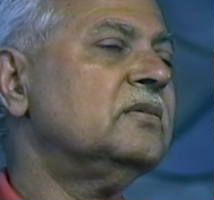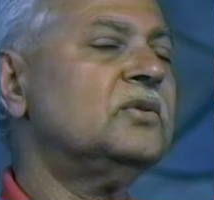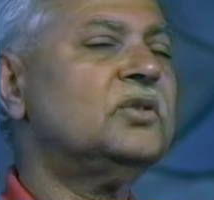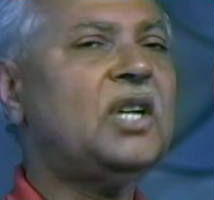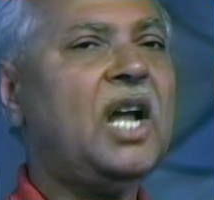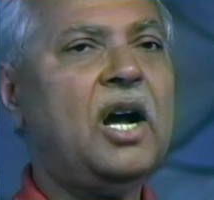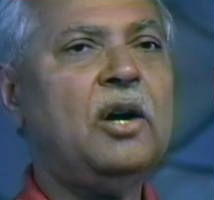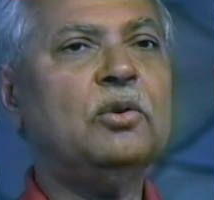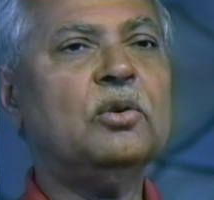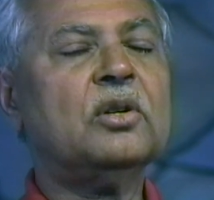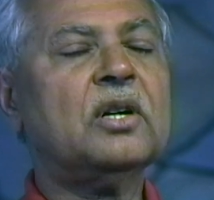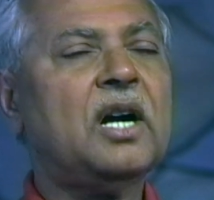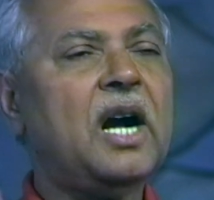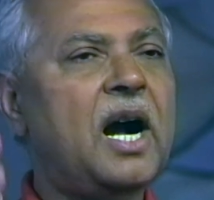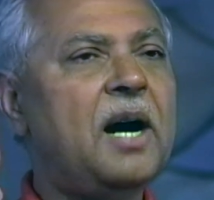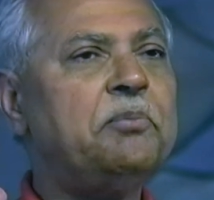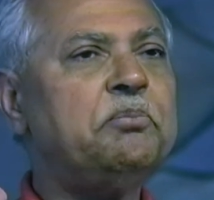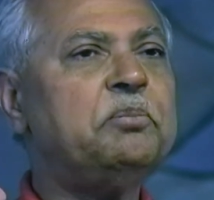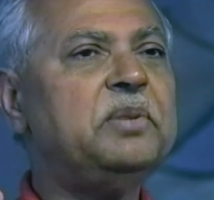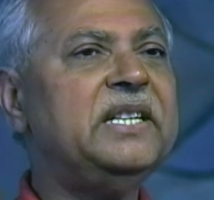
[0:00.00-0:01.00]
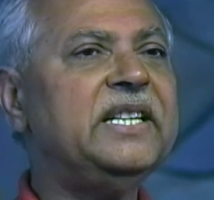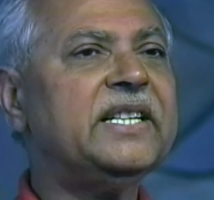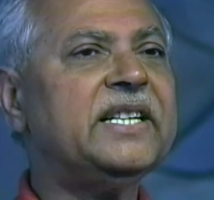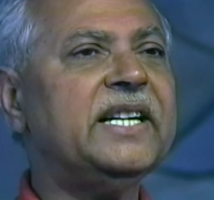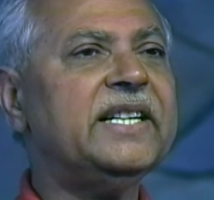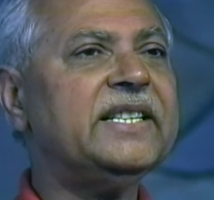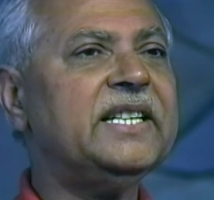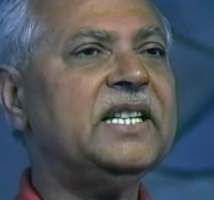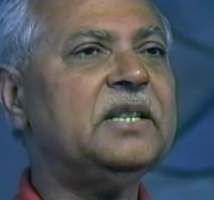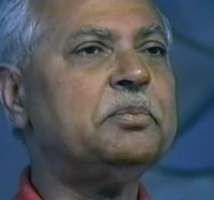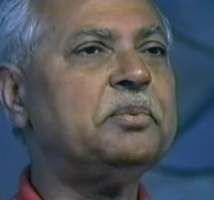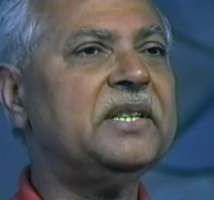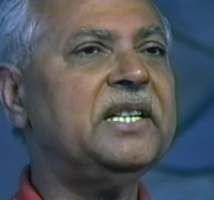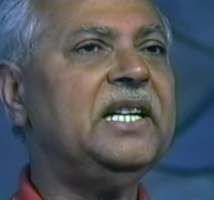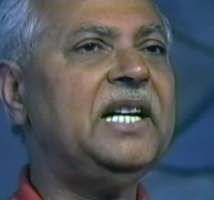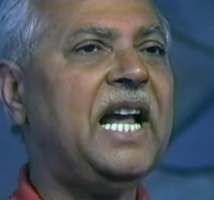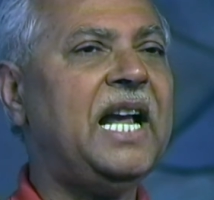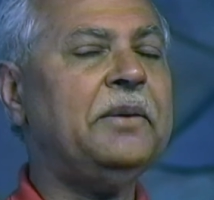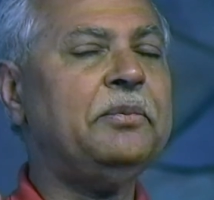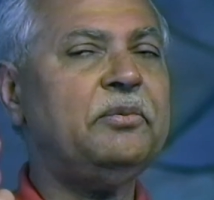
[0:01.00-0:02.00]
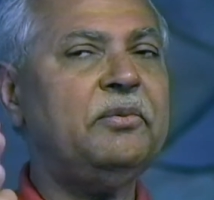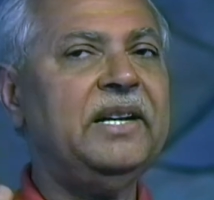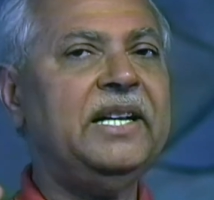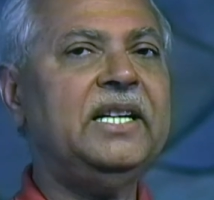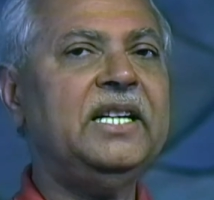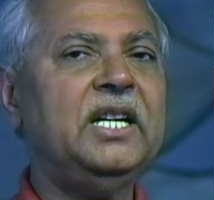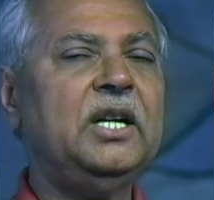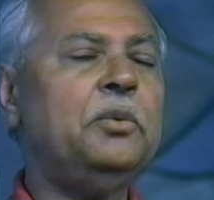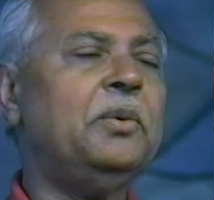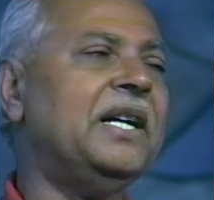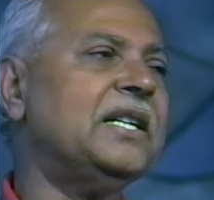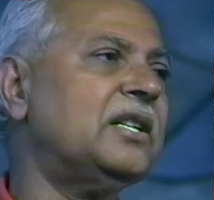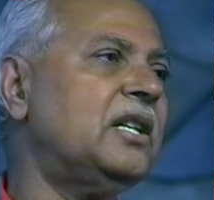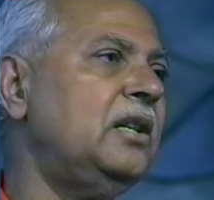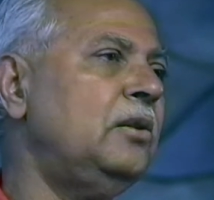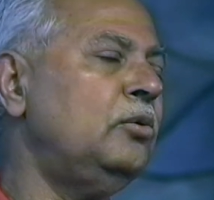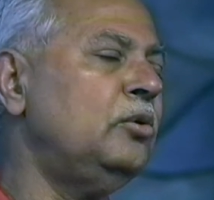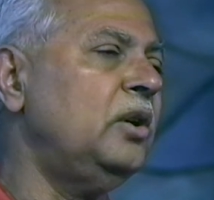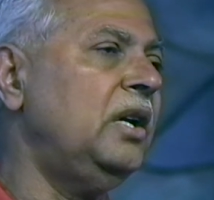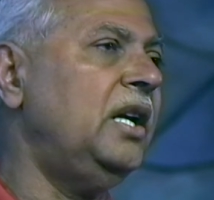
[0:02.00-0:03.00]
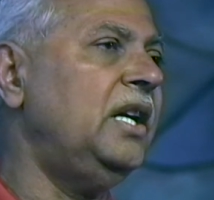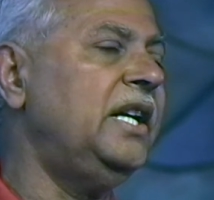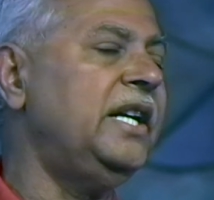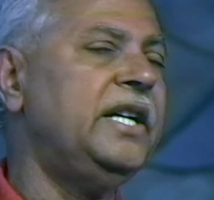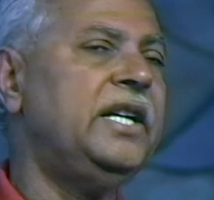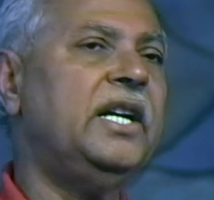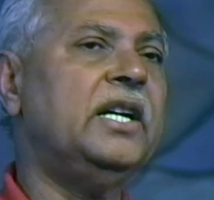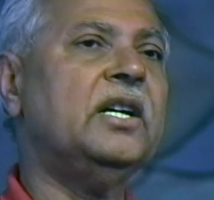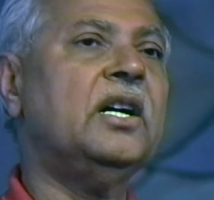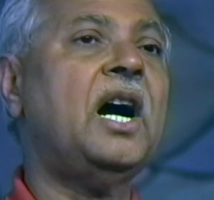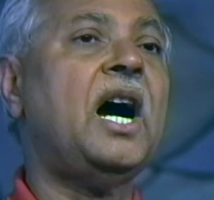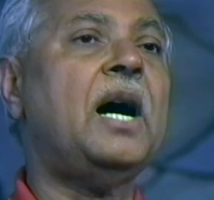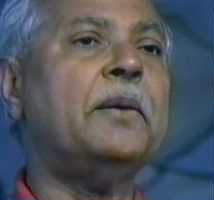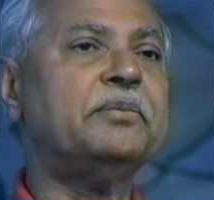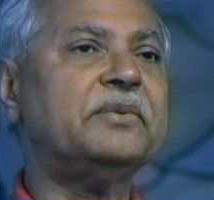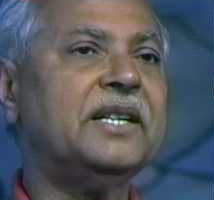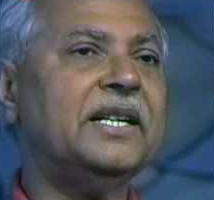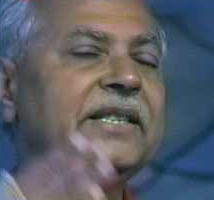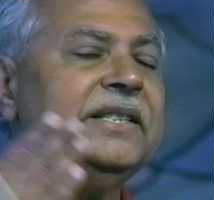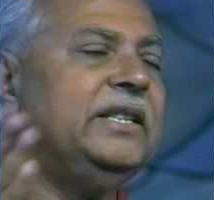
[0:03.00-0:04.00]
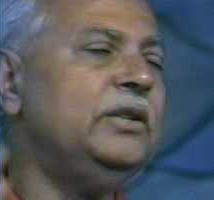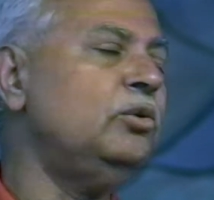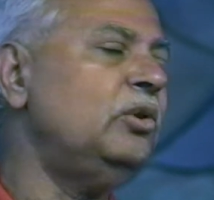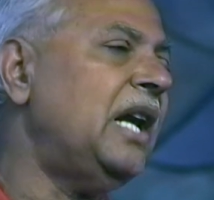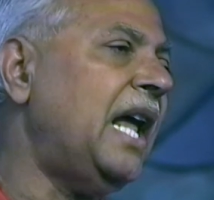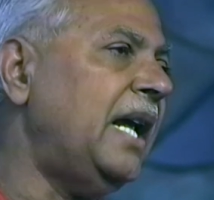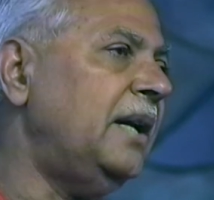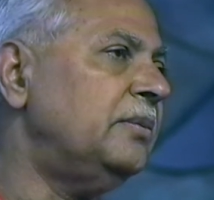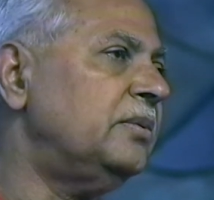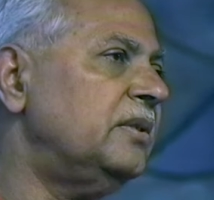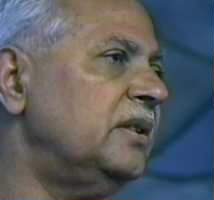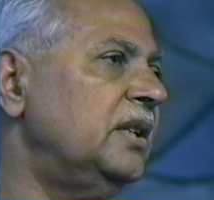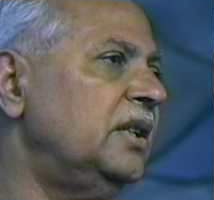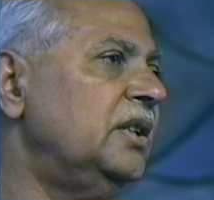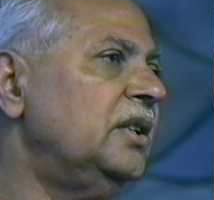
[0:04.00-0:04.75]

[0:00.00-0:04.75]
Now, complicated free life when He was leading after new life.